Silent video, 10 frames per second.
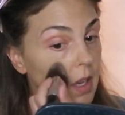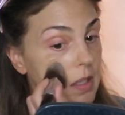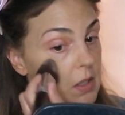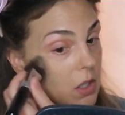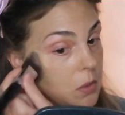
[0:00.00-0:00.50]
I
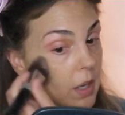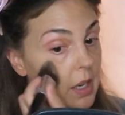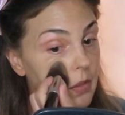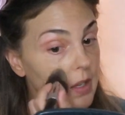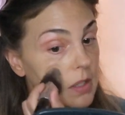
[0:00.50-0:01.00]
can tell you right
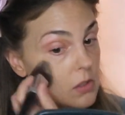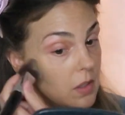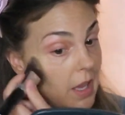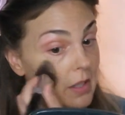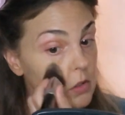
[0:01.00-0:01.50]
now the
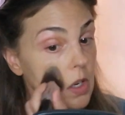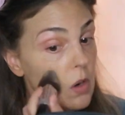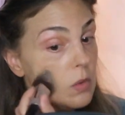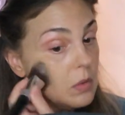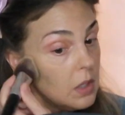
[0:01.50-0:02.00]
answer to that is
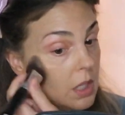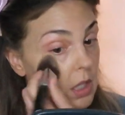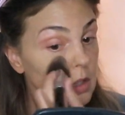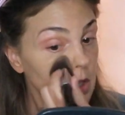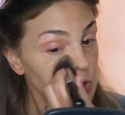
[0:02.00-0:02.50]
no.
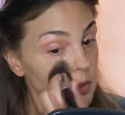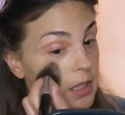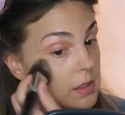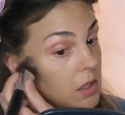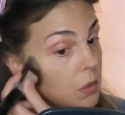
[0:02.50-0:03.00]

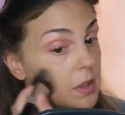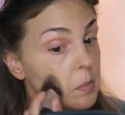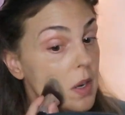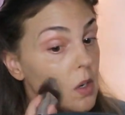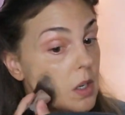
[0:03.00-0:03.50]
Luxury isn't always
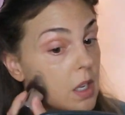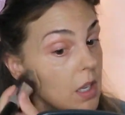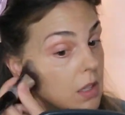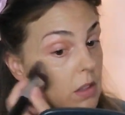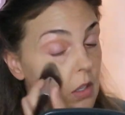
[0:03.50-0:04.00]
better.
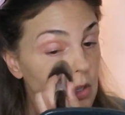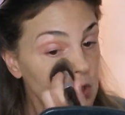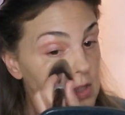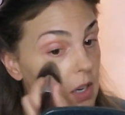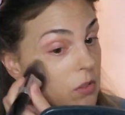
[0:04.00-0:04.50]
There
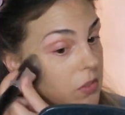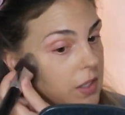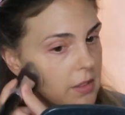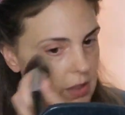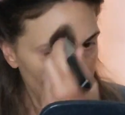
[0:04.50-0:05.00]
are several
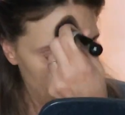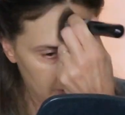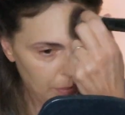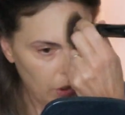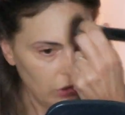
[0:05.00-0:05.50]
things that I
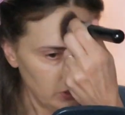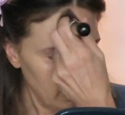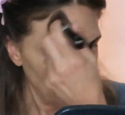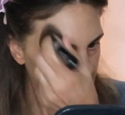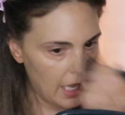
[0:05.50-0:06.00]
have
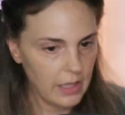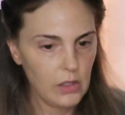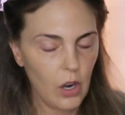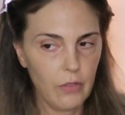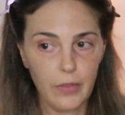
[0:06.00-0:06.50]
purchased
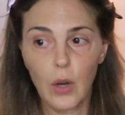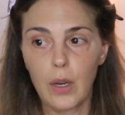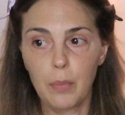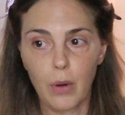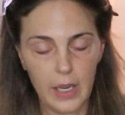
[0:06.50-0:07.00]
that are
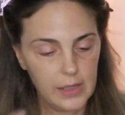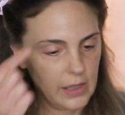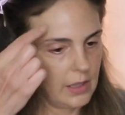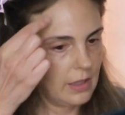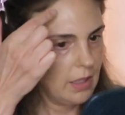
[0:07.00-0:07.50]
very
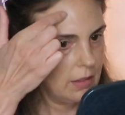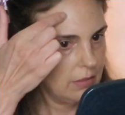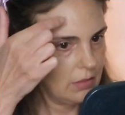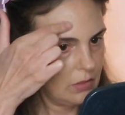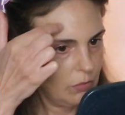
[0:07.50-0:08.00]
pricey that
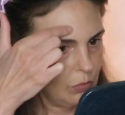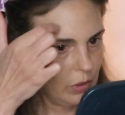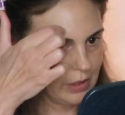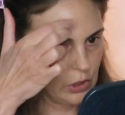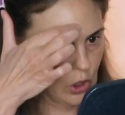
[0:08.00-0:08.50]

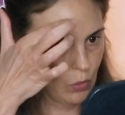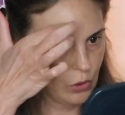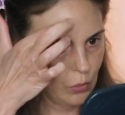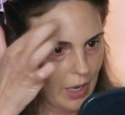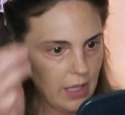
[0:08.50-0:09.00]
really
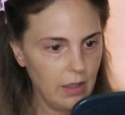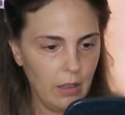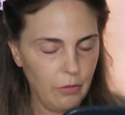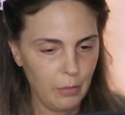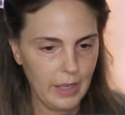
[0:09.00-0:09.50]
don't do
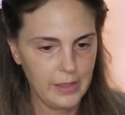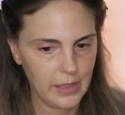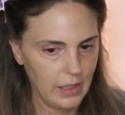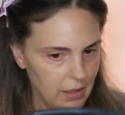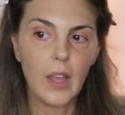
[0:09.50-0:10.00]
anything for my skin.